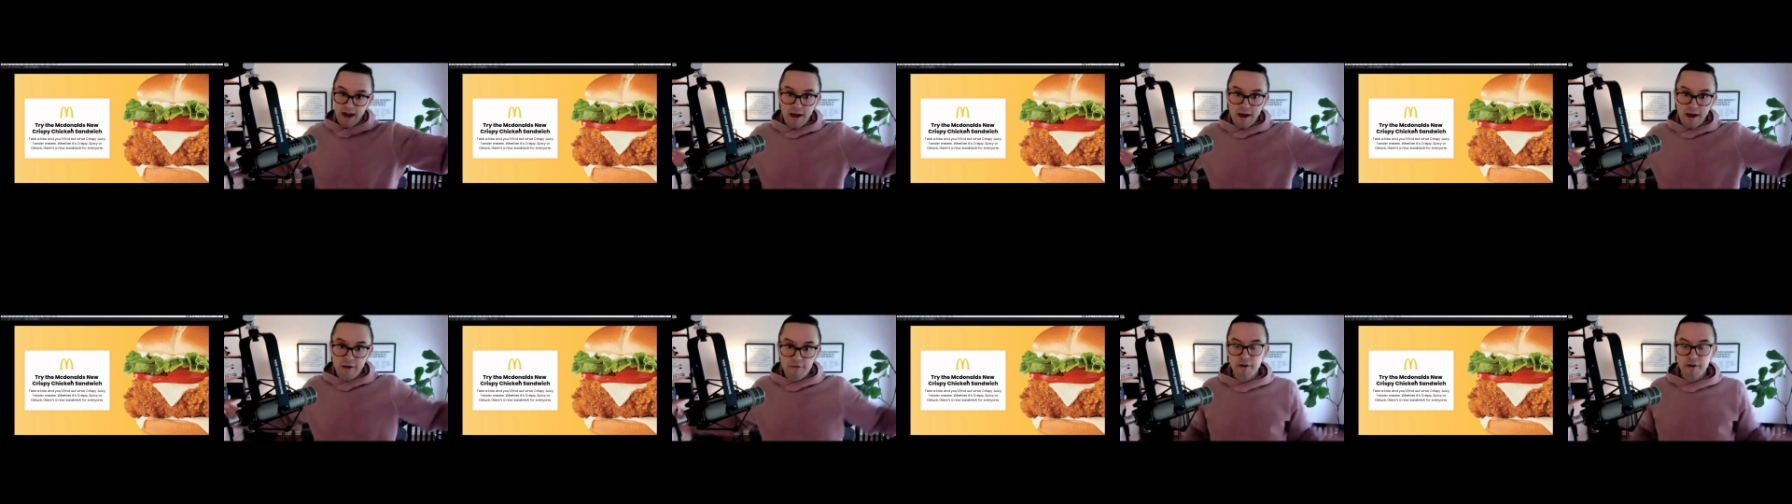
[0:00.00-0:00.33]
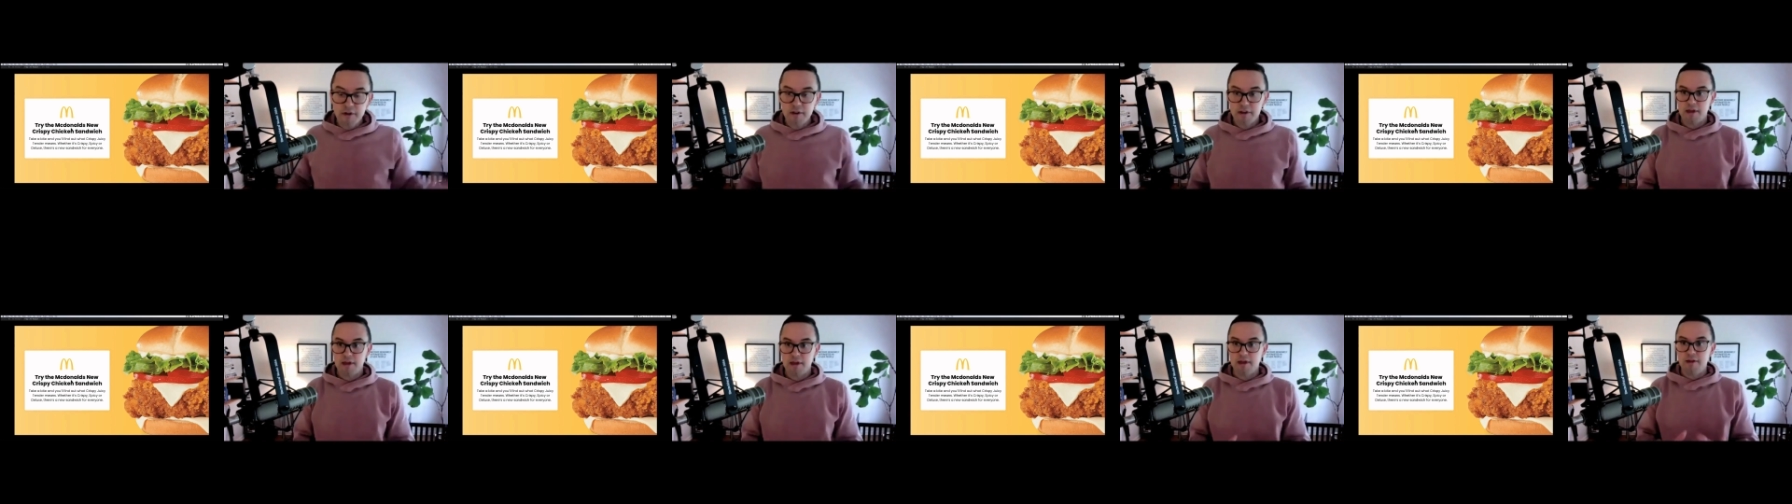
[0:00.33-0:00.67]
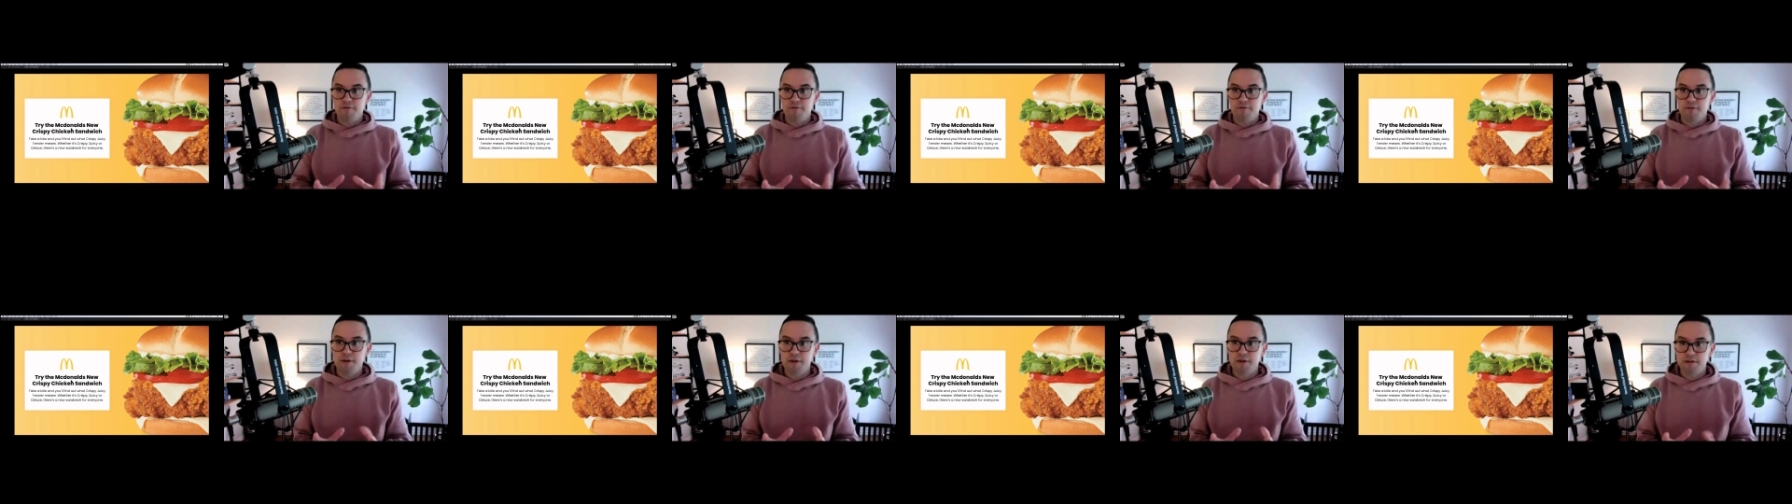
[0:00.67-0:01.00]

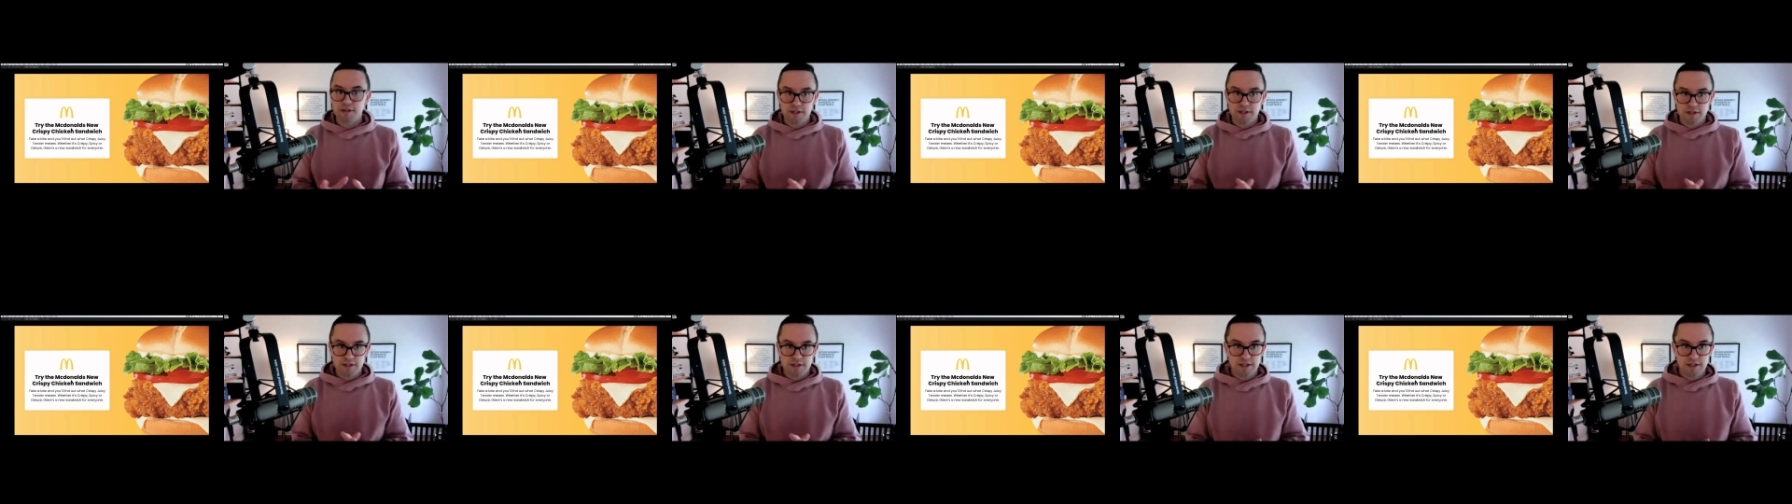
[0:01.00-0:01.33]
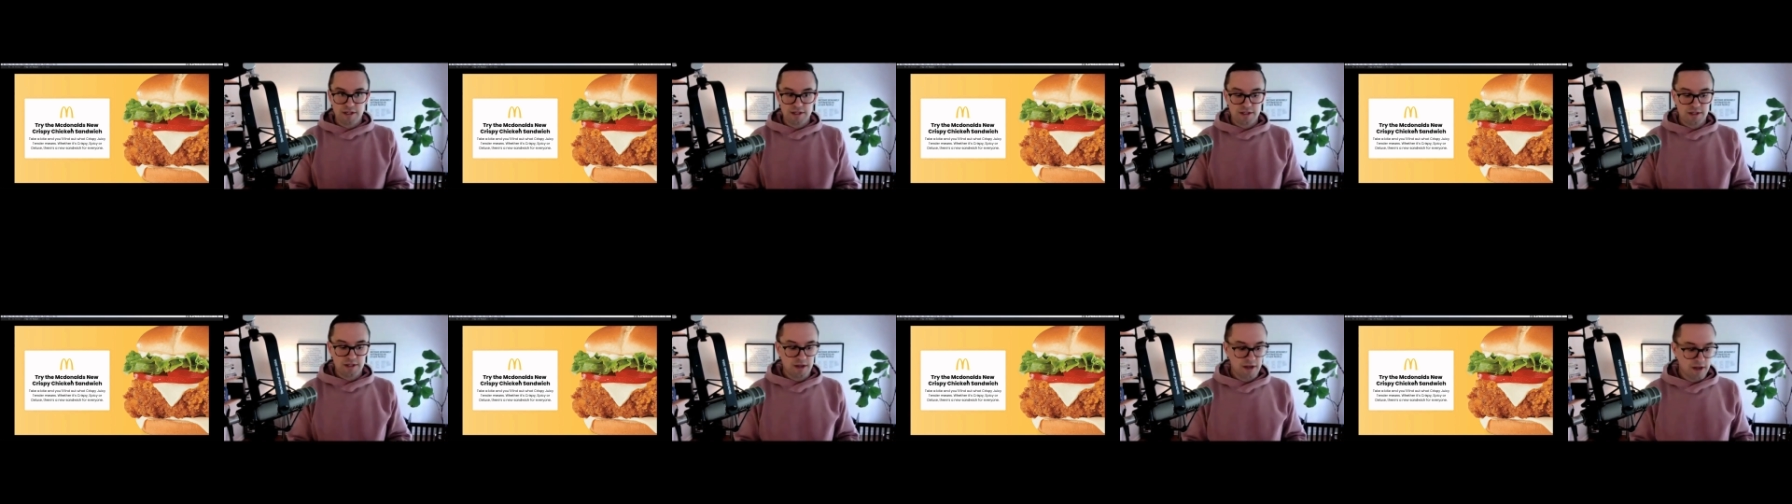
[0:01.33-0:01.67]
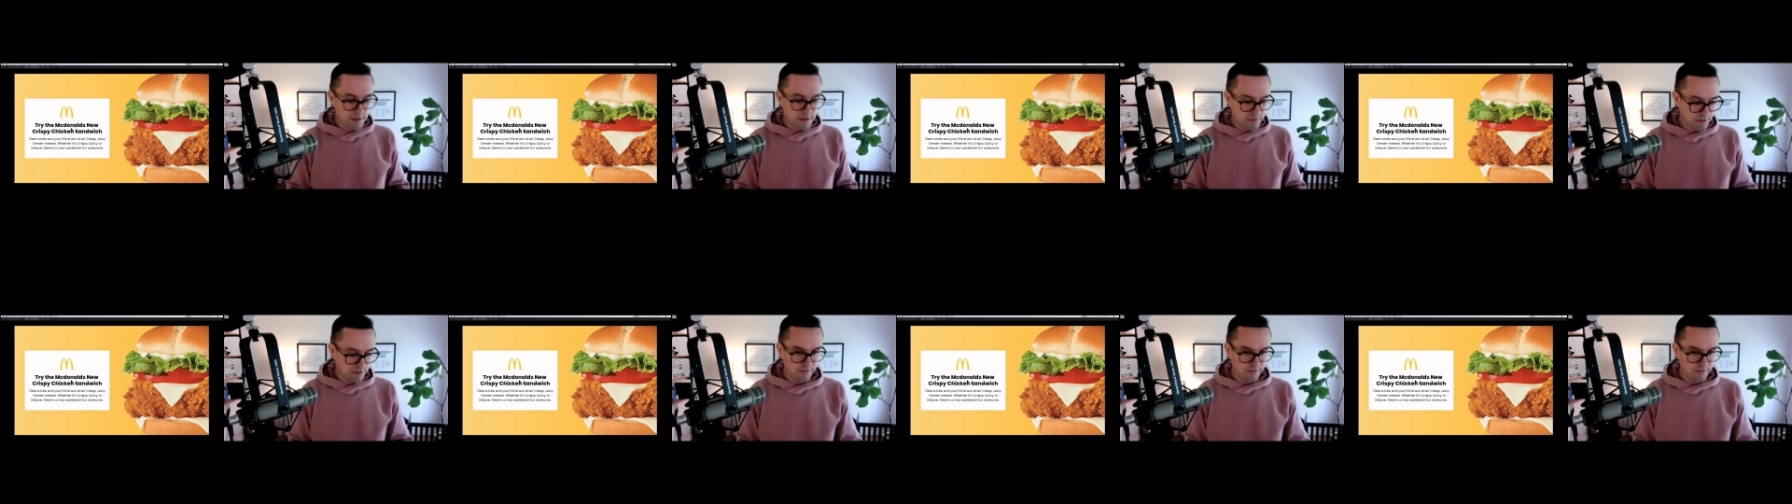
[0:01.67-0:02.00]
Everything feels consistent
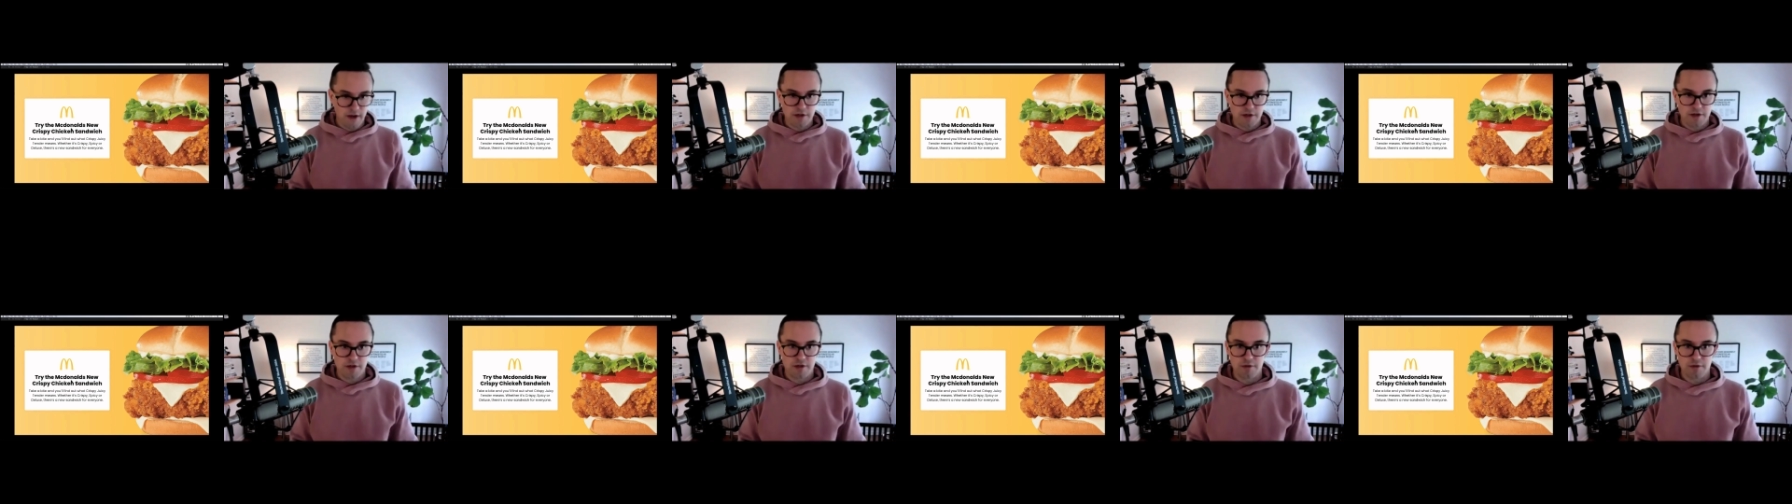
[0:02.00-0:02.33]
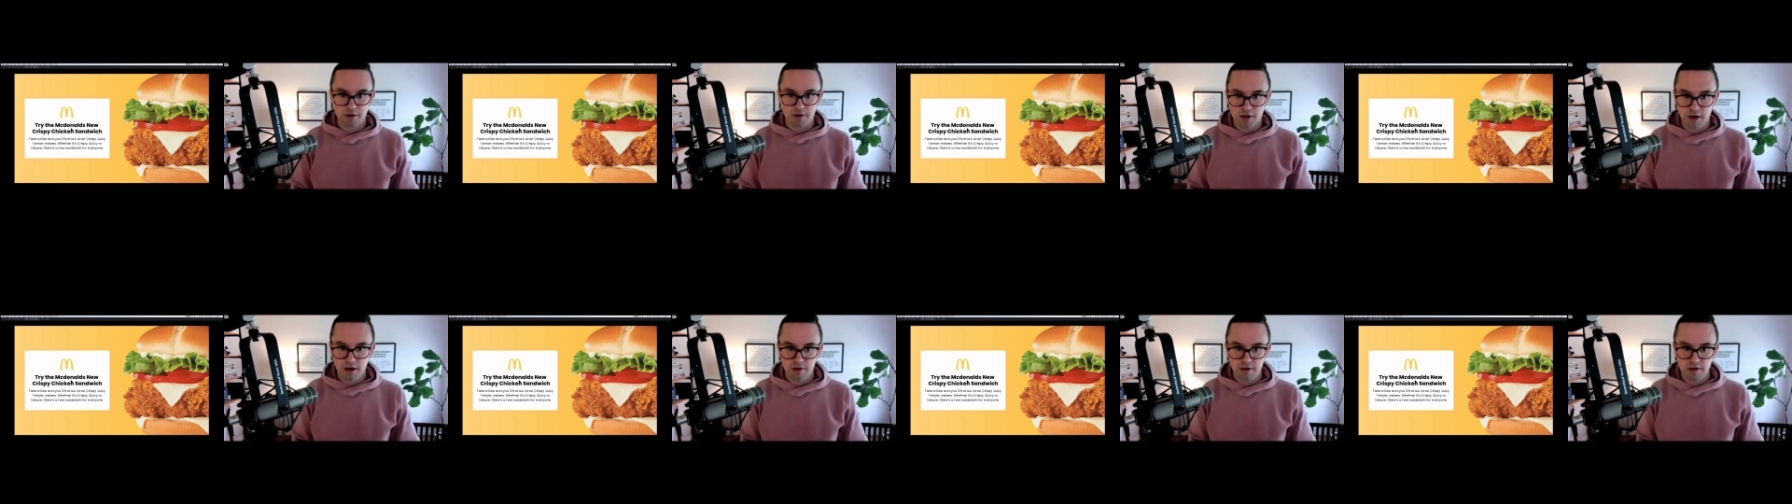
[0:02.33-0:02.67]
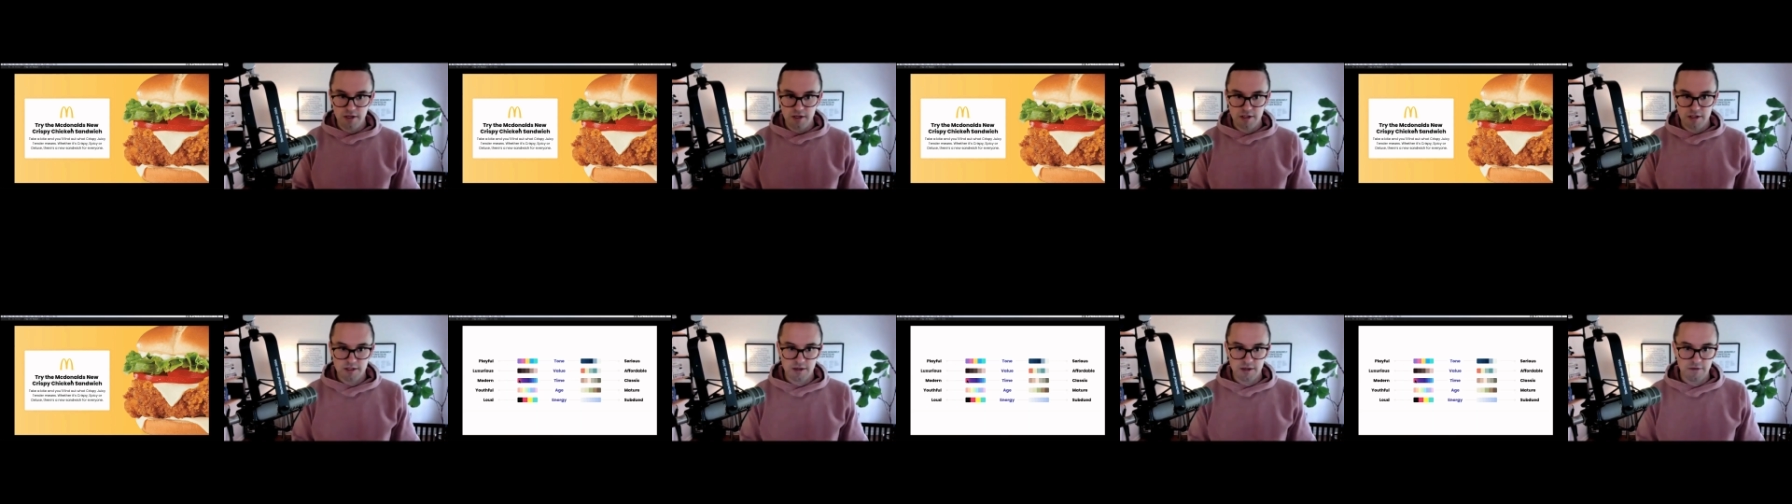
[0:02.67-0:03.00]
and professional and
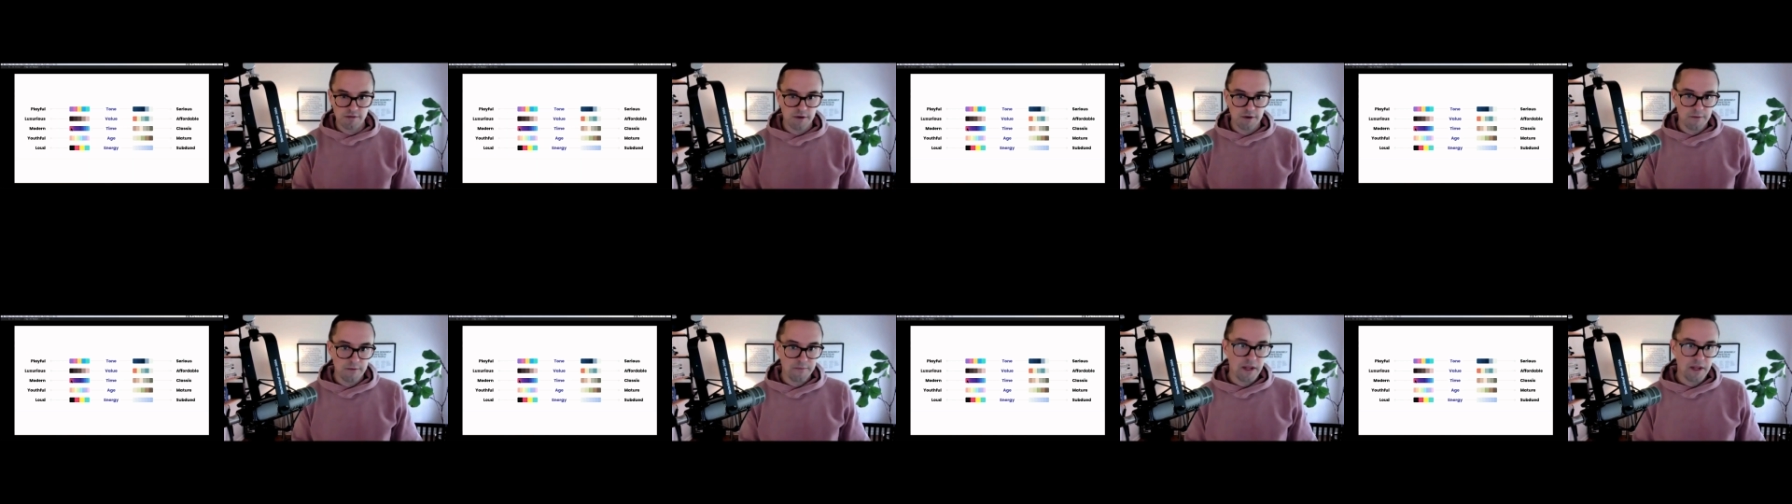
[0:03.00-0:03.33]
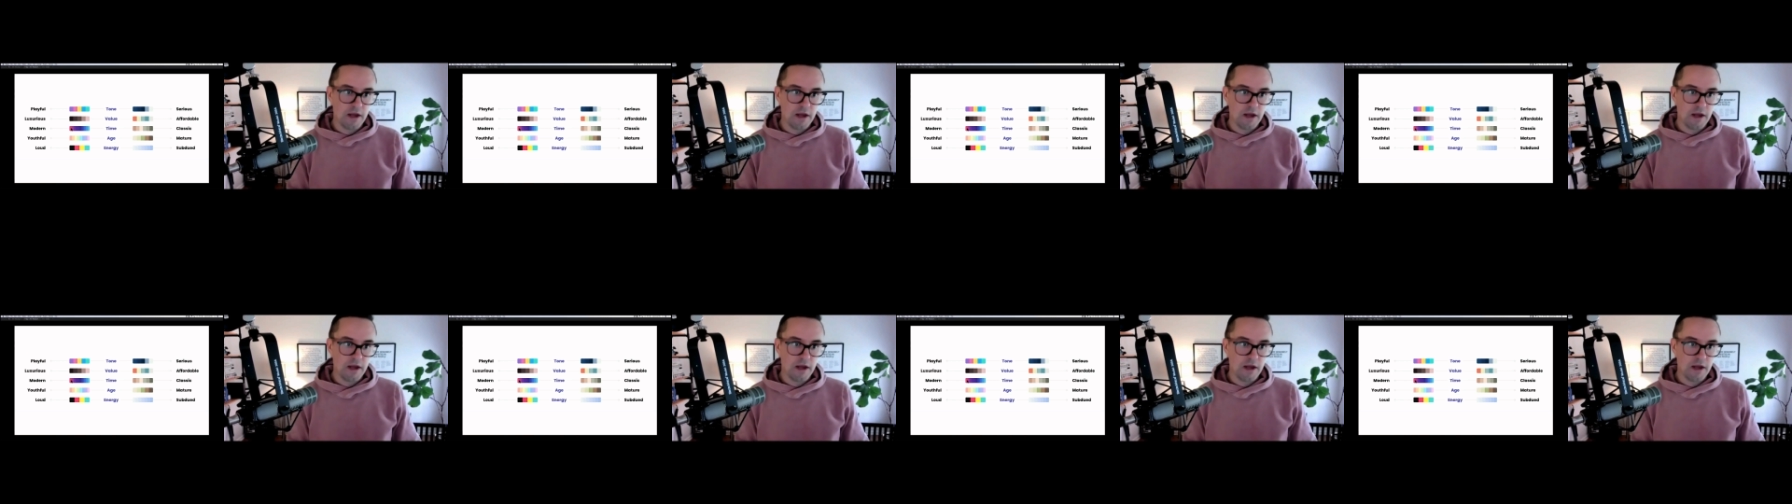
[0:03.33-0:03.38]
cohesive.